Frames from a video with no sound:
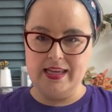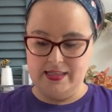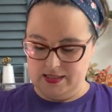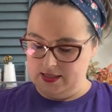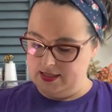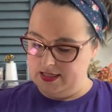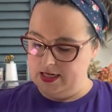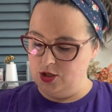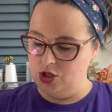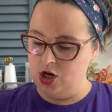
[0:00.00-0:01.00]
This is
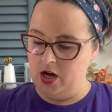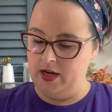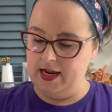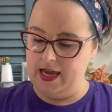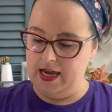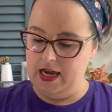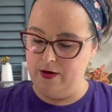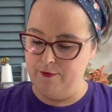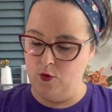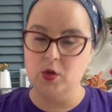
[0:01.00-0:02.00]
stitched on a
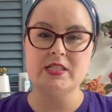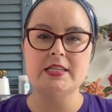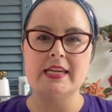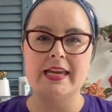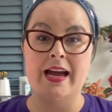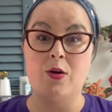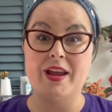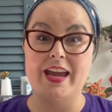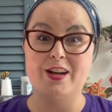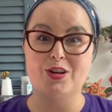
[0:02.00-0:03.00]
fourteen count
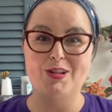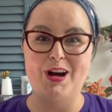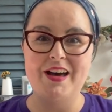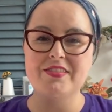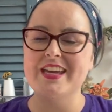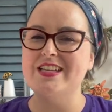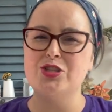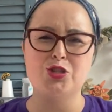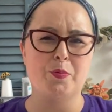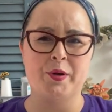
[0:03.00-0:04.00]
Aida cloth. It's
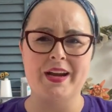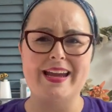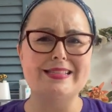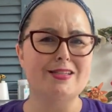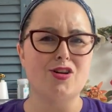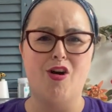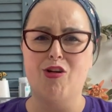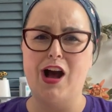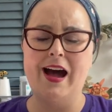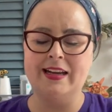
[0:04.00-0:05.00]
super nice. It's all
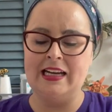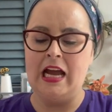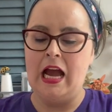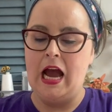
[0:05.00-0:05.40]
cotton.